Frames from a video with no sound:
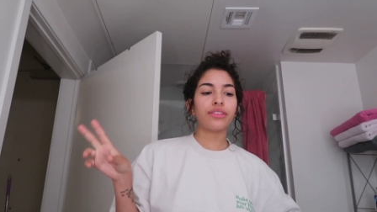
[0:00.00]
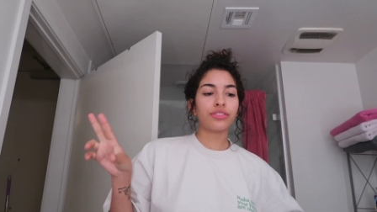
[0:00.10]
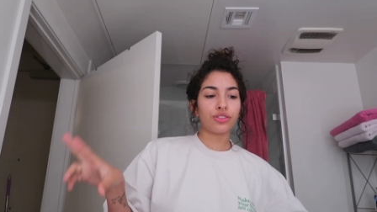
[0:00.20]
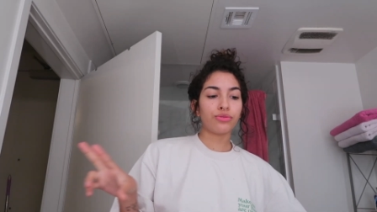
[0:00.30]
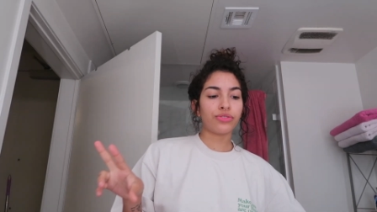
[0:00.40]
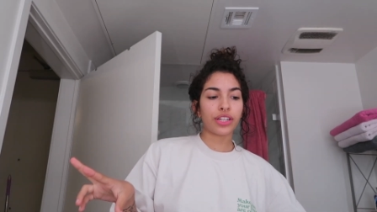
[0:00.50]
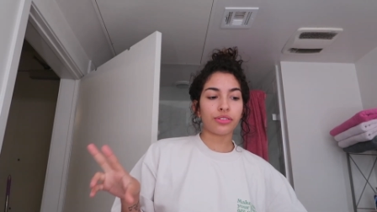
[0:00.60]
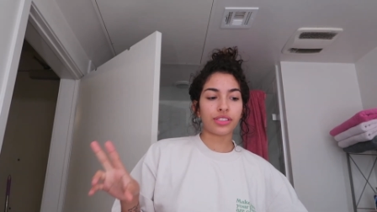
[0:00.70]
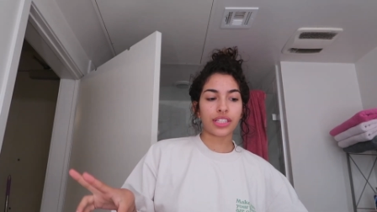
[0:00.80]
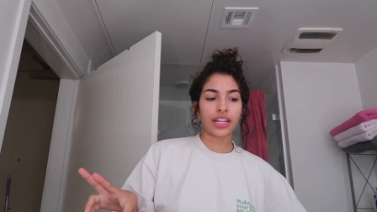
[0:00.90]
of two
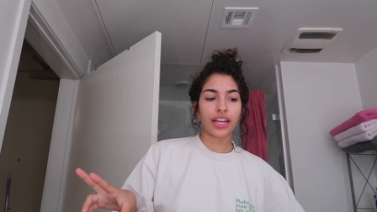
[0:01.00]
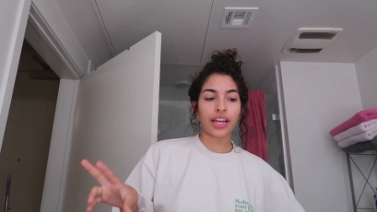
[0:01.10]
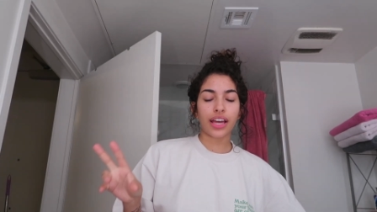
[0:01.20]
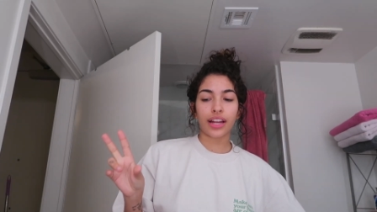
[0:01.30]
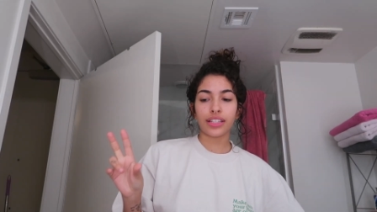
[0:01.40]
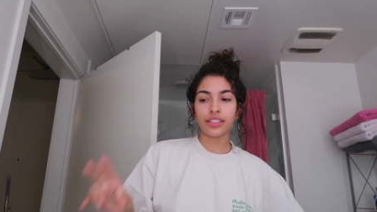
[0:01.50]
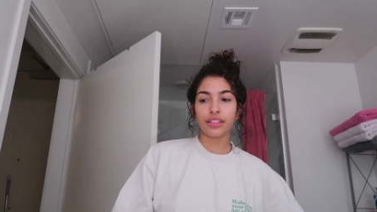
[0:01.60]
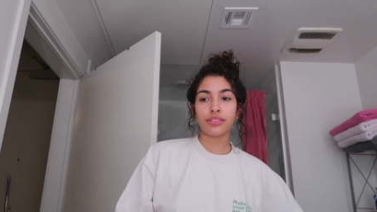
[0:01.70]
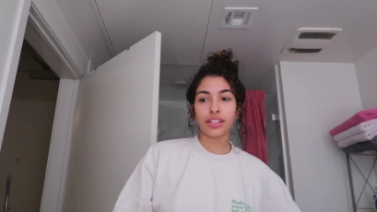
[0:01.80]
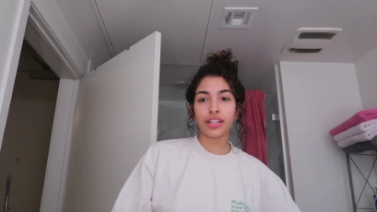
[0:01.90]
videos today and I
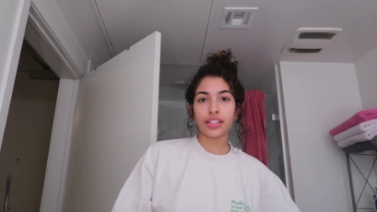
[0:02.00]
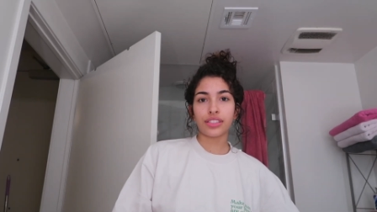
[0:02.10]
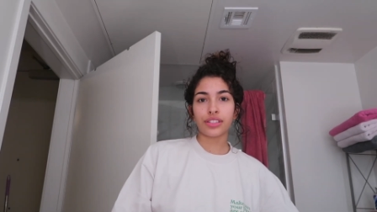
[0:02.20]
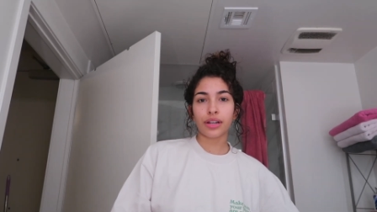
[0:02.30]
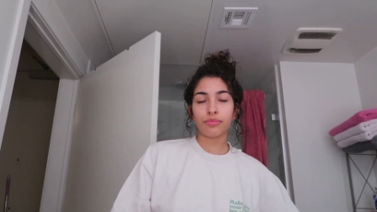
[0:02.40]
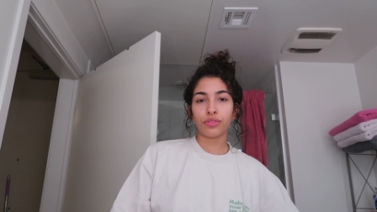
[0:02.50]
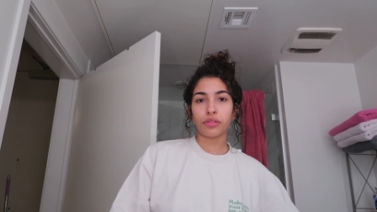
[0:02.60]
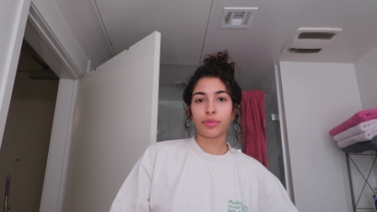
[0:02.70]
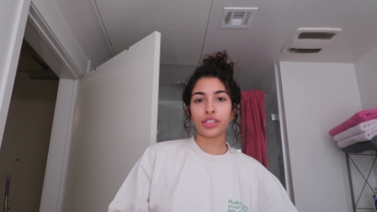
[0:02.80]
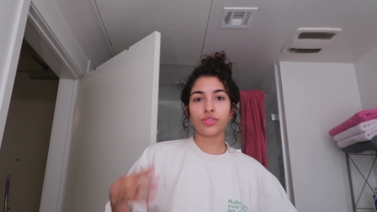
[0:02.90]
did an Instagram poll
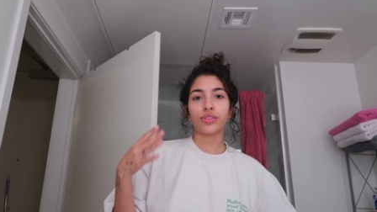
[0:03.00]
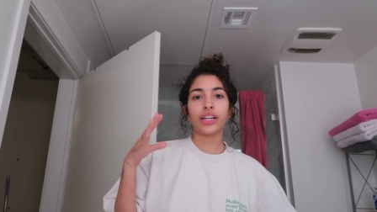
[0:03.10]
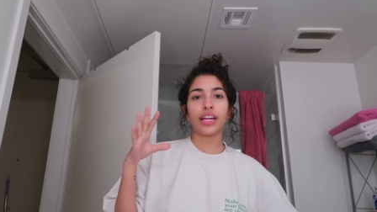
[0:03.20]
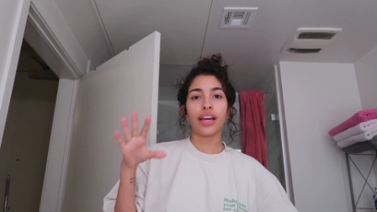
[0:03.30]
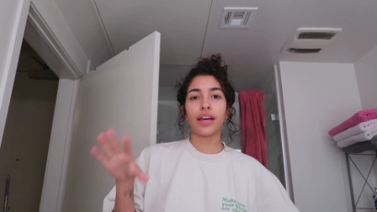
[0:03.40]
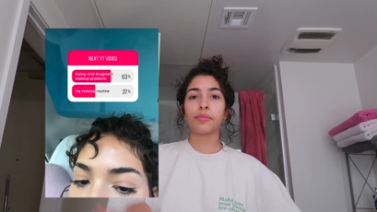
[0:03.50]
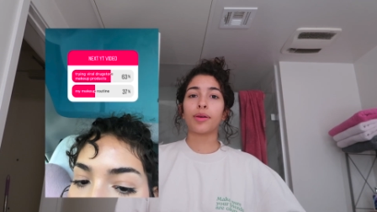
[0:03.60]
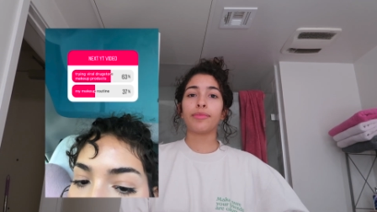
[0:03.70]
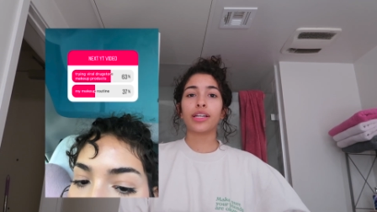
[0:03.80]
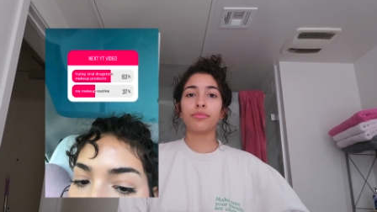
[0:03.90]
in my story and
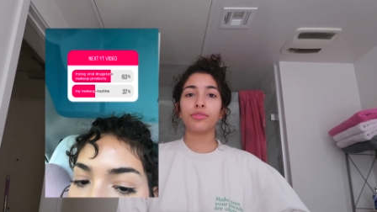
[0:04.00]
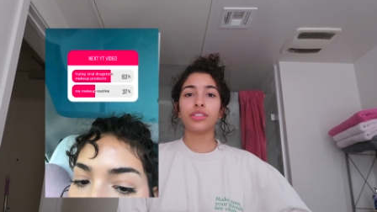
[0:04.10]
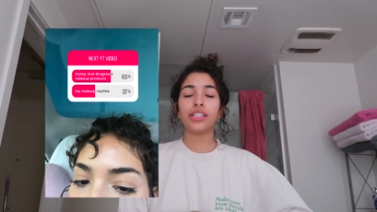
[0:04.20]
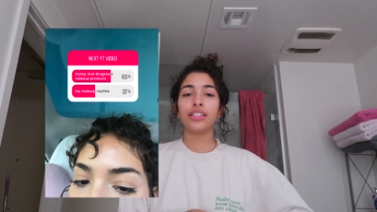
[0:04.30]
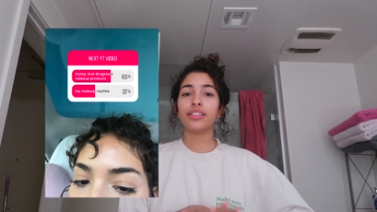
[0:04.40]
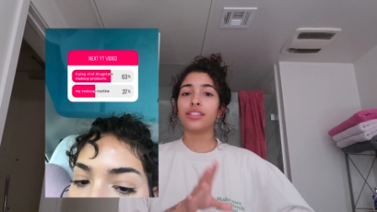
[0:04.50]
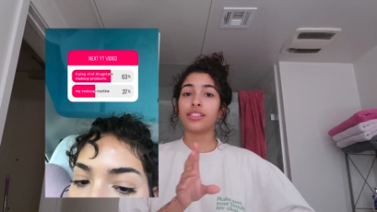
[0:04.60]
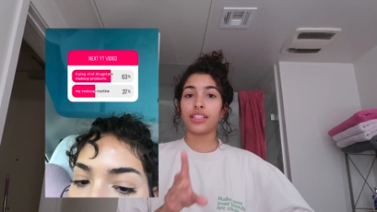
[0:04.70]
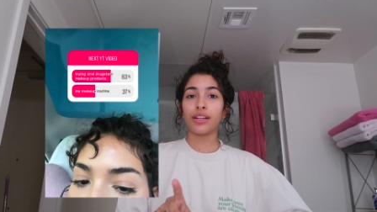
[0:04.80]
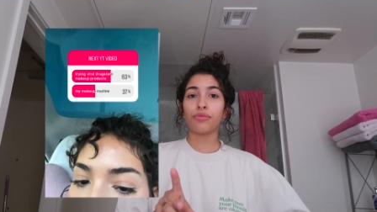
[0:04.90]
my makeup routine
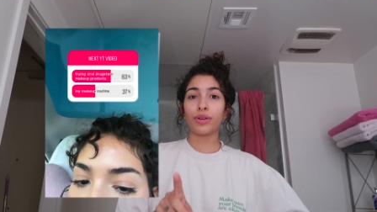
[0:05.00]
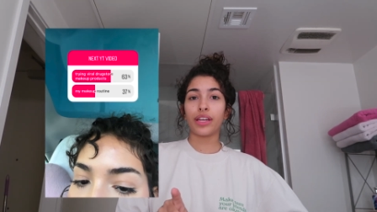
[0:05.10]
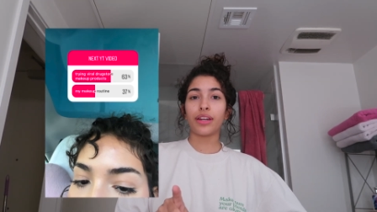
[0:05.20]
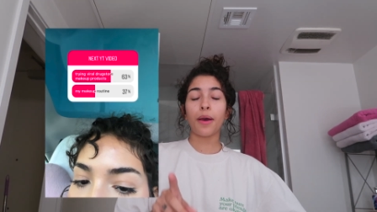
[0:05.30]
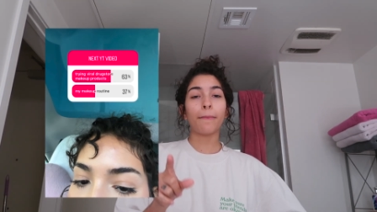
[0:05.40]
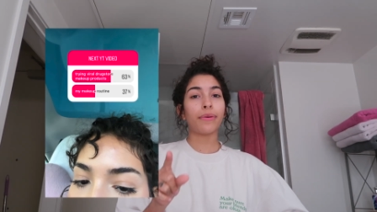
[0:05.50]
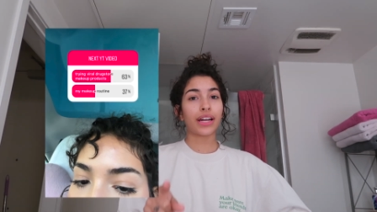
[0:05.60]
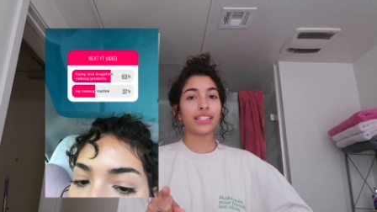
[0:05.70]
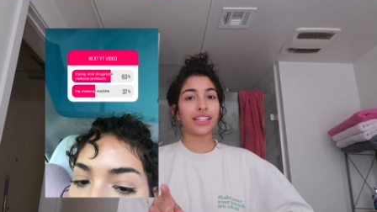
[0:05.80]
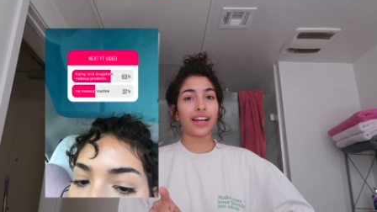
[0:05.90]
didn't win, but
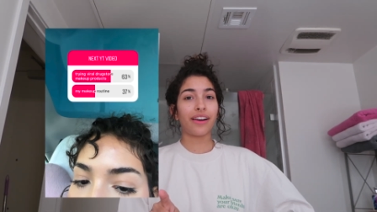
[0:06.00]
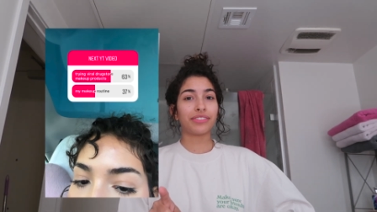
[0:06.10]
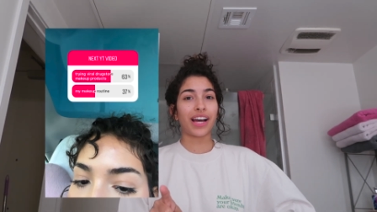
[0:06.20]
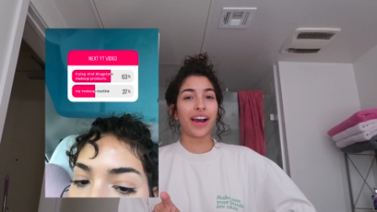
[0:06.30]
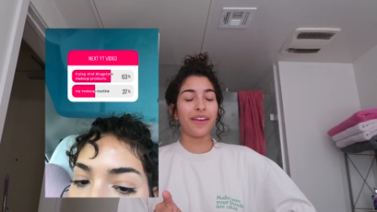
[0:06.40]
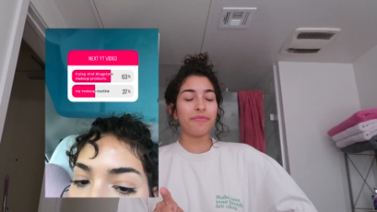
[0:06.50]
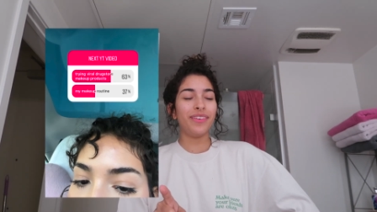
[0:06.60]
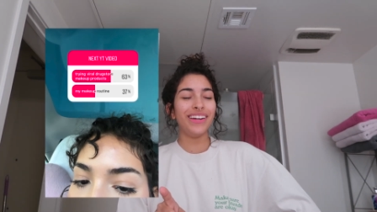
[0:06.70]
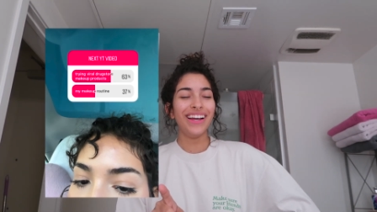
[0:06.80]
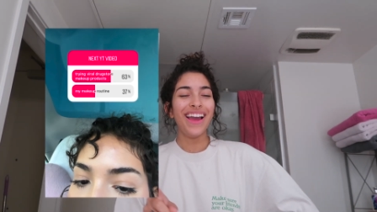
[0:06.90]
I didn't have time
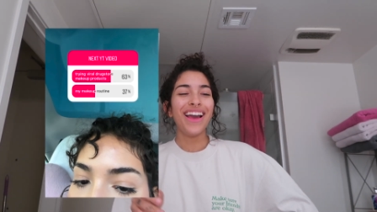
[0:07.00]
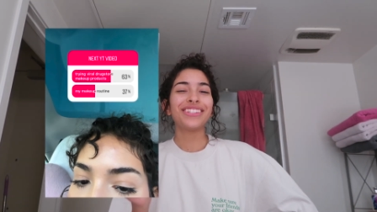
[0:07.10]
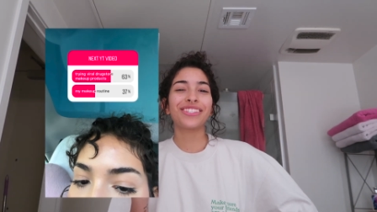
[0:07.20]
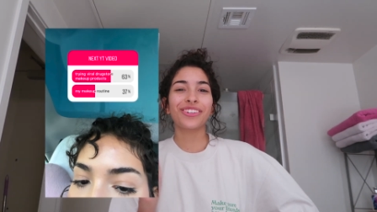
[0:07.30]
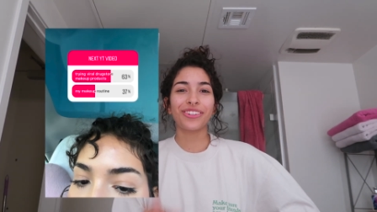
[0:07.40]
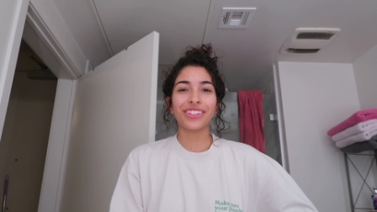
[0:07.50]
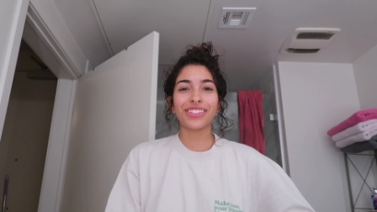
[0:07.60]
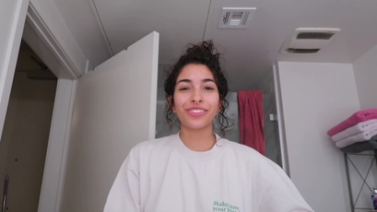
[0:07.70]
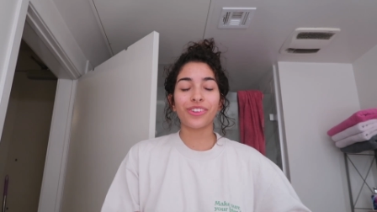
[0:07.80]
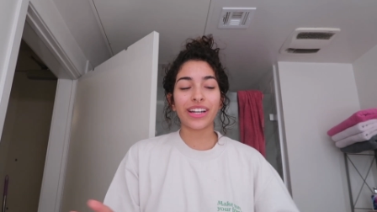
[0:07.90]
to go to the
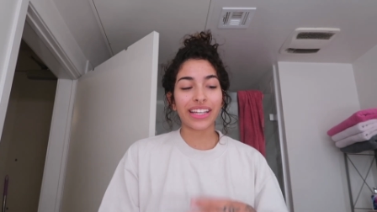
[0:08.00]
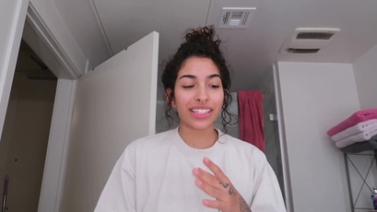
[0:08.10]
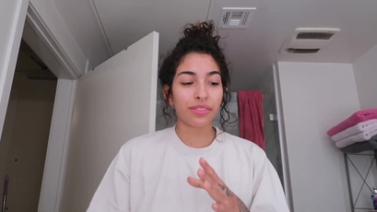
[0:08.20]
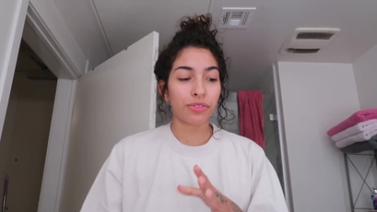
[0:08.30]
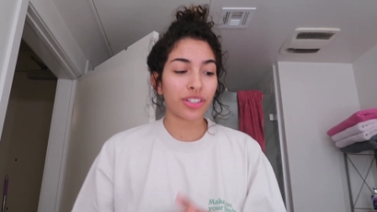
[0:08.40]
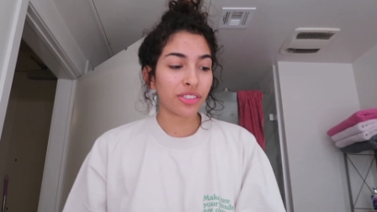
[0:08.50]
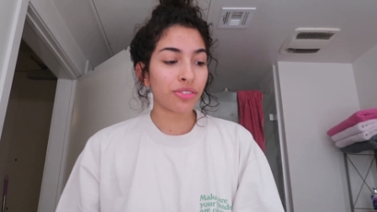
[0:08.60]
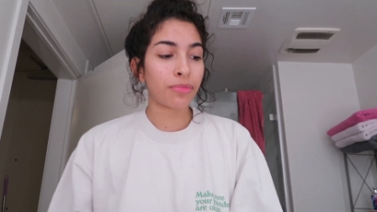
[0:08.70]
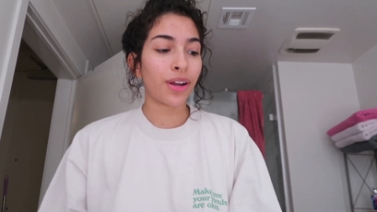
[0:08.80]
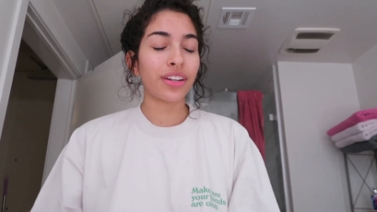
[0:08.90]
store and get some
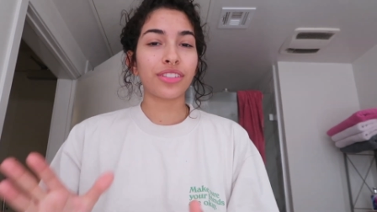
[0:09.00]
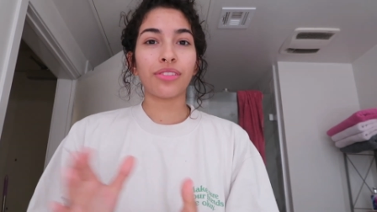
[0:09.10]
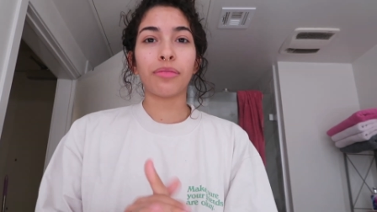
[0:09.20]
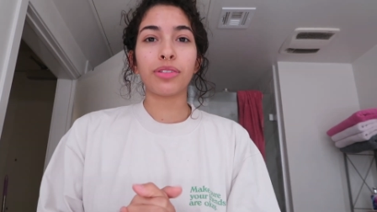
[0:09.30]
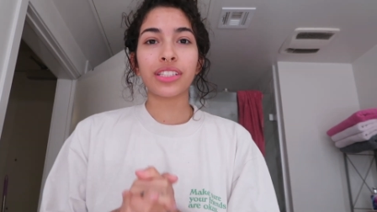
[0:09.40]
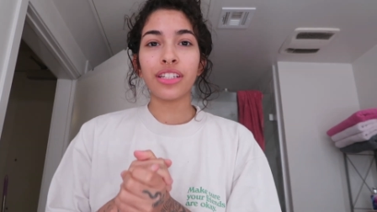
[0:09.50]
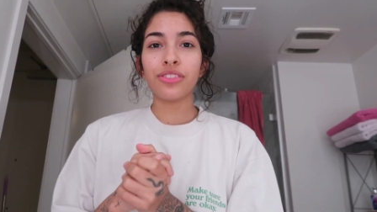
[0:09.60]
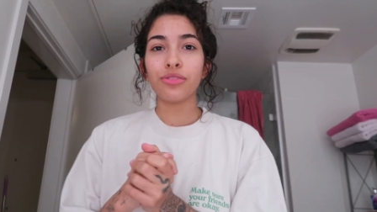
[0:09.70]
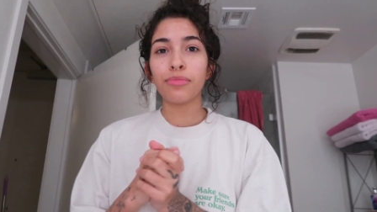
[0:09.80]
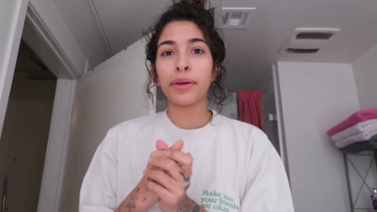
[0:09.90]
drugstore products. So I'm just gonna
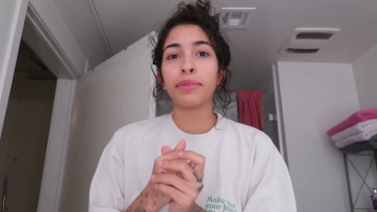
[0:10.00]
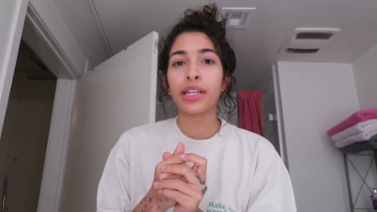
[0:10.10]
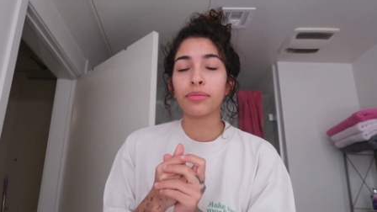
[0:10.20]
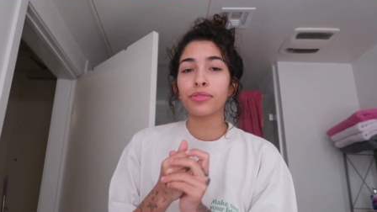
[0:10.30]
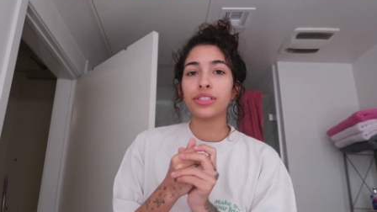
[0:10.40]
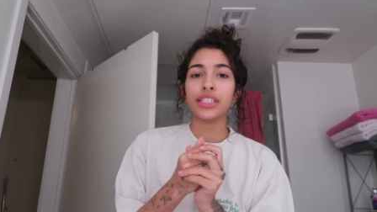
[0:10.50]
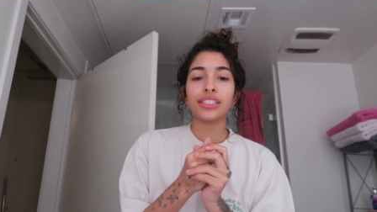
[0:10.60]
do my makeup routine